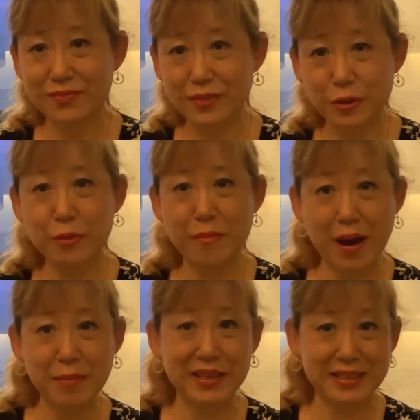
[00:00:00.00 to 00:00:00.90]
your
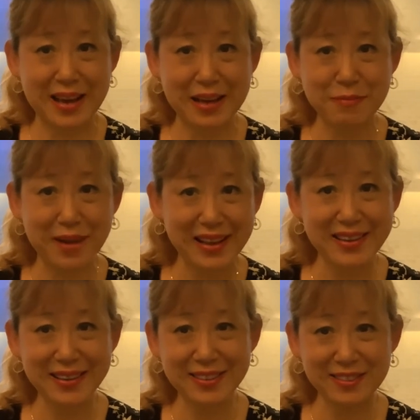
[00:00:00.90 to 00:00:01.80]
mom and dad might
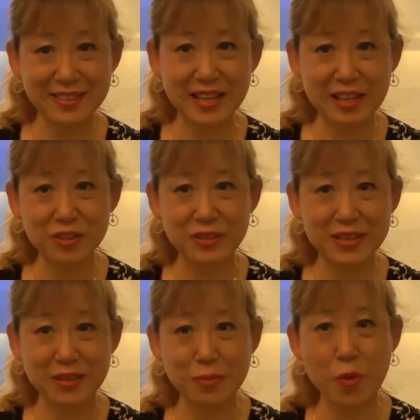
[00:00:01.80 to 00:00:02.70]
understand you
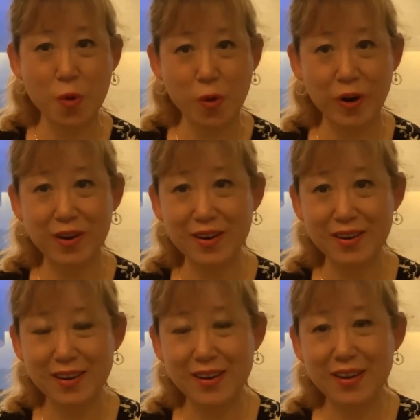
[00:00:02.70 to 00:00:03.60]
need more
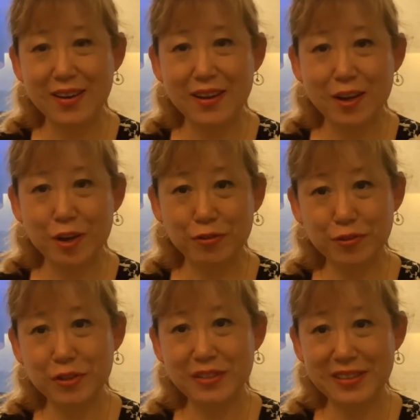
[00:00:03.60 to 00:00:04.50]

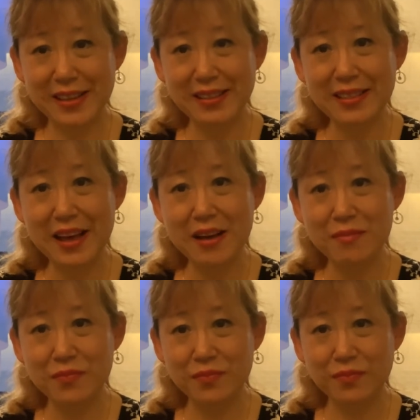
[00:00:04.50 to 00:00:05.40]
food than them,
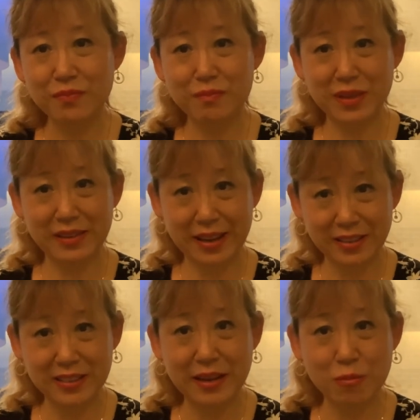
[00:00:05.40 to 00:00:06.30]
but
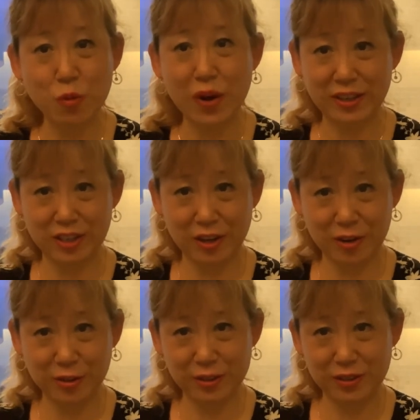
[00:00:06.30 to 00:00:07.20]
next time watch
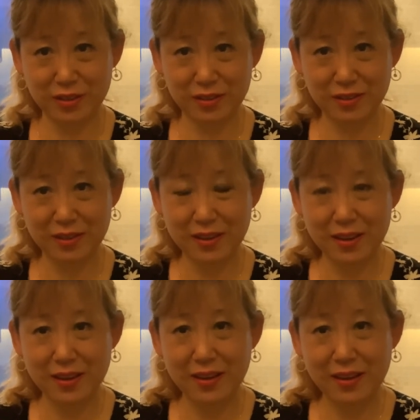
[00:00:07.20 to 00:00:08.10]
out.
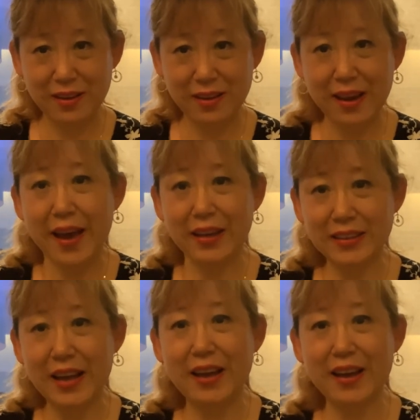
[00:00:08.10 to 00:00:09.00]
And
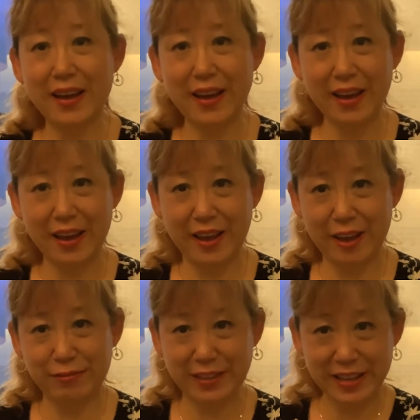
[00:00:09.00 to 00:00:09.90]

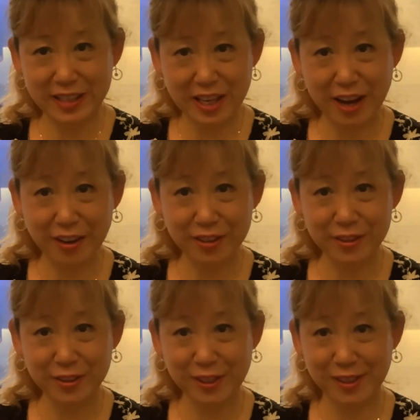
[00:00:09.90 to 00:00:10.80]
if they tell you
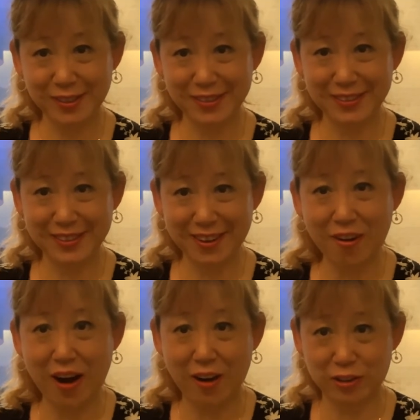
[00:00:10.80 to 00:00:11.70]
to go
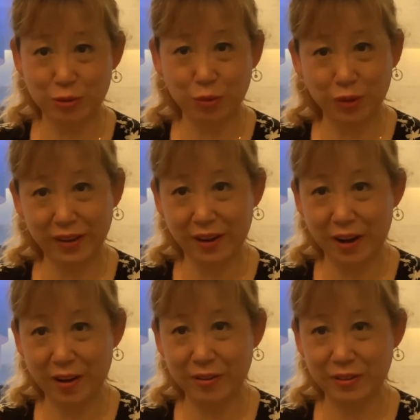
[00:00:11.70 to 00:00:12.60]
out to work
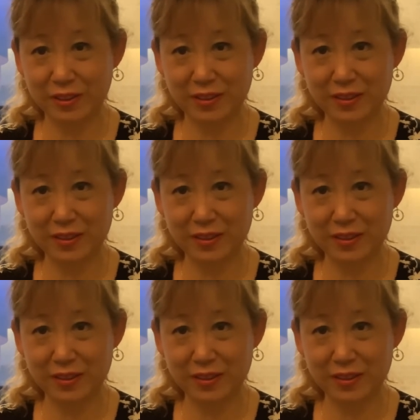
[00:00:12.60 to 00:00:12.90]
out,